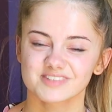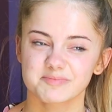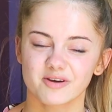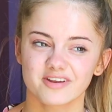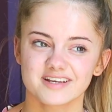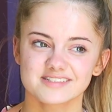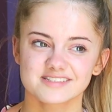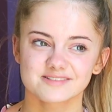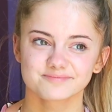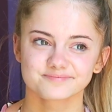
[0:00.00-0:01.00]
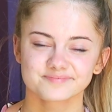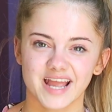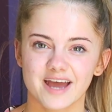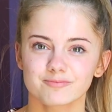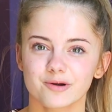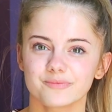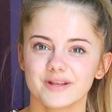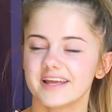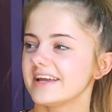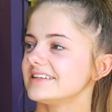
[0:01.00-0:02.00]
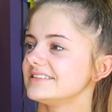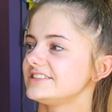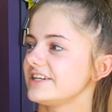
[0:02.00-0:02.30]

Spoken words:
to be honest, and probably